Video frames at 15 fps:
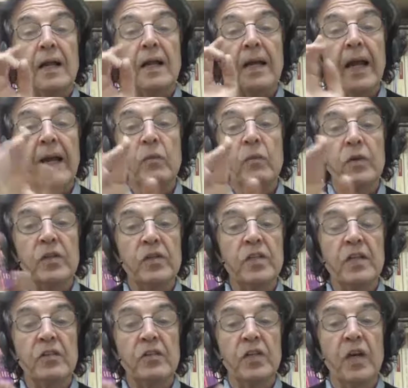language
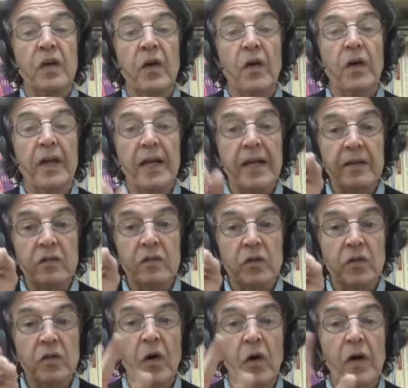teaching and learning is
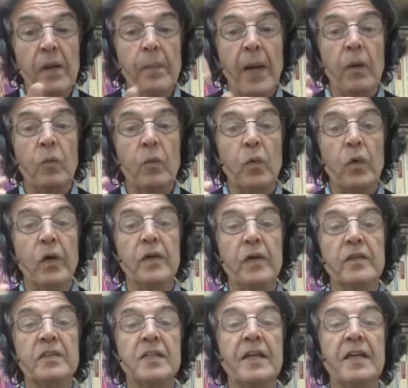not about words,